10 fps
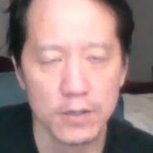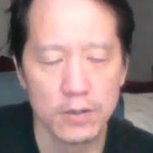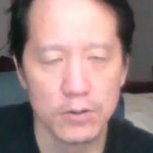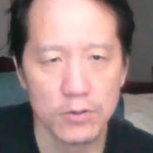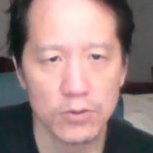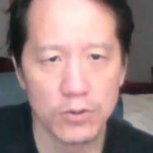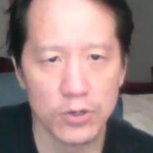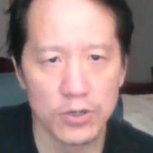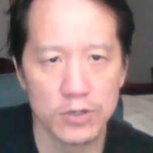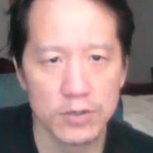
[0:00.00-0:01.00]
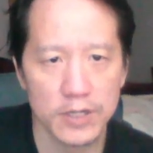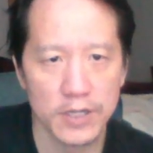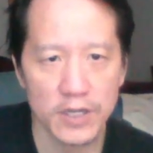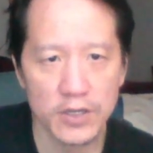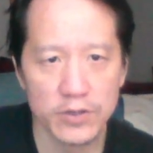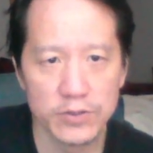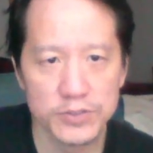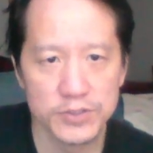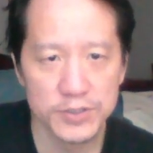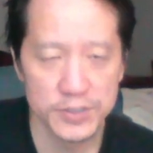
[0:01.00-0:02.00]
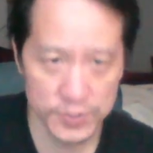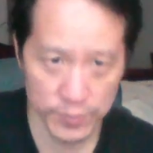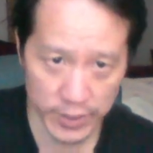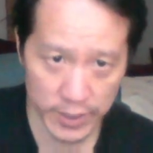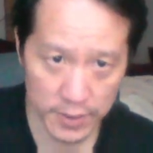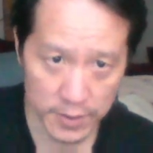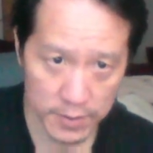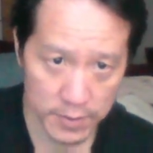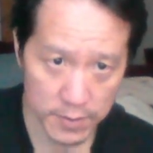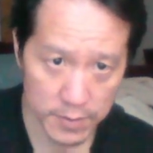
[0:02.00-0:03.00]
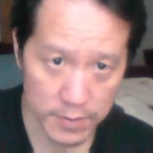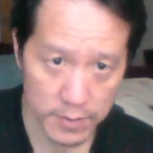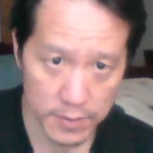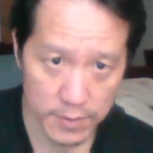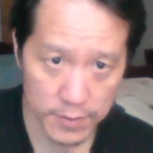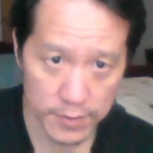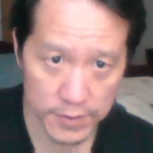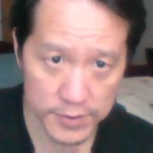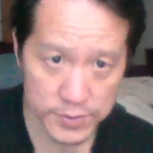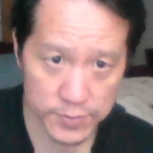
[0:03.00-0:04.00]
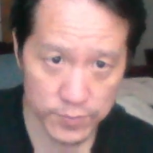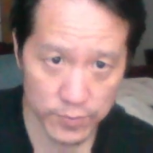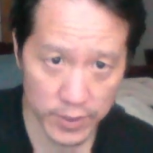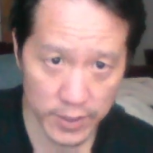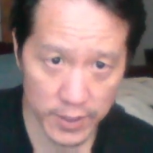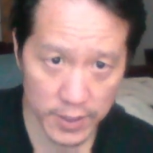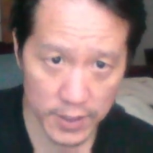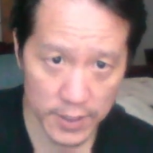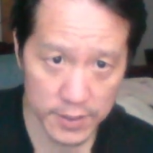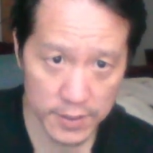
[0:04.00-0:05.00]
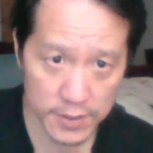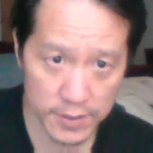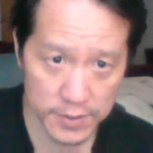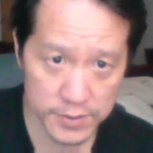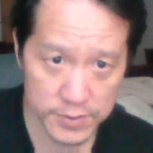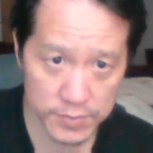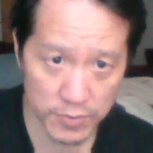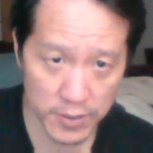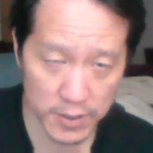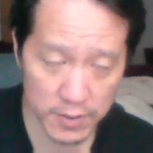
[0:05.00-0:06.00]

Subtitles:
or it goes this way, and then this way.